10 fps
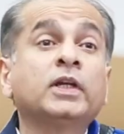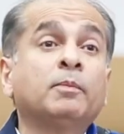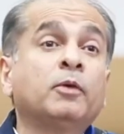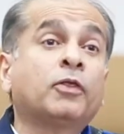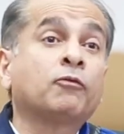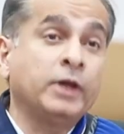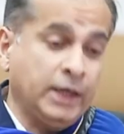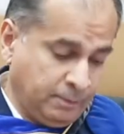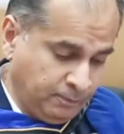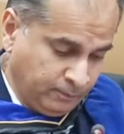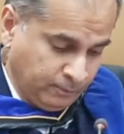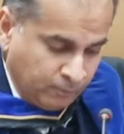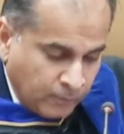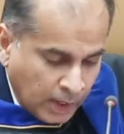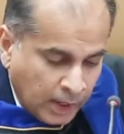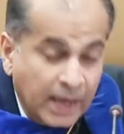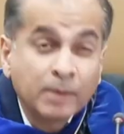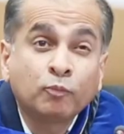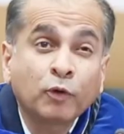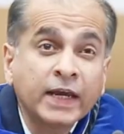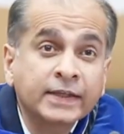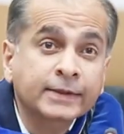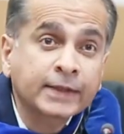number 3. Embrace